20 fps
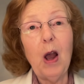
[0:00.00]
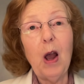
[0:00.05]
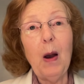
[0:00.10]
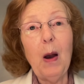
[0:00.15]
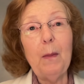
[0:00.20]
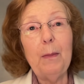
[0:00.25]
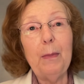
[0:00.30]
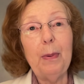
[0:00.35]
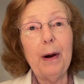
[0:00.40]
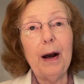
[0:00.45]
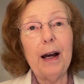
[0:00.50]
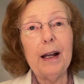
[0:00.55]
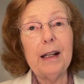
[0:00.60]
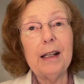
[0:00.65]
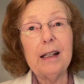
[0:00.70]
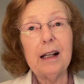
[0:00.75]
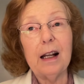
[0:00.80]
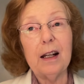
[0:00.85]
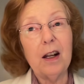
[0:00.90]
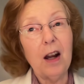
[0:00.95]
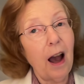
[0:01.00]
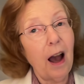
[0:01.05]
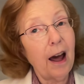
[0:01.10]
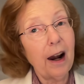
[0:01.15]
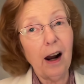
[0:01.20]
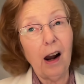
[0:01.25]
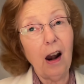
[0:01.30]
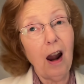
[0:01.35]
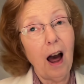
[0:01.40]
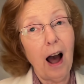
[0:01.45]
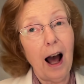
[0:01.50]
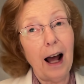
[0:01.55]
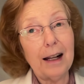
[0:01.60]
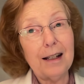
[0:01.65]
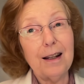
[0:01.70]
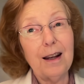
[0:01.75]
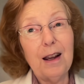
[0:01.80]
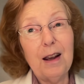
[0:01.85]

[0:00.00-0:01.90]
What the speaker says: but not a lot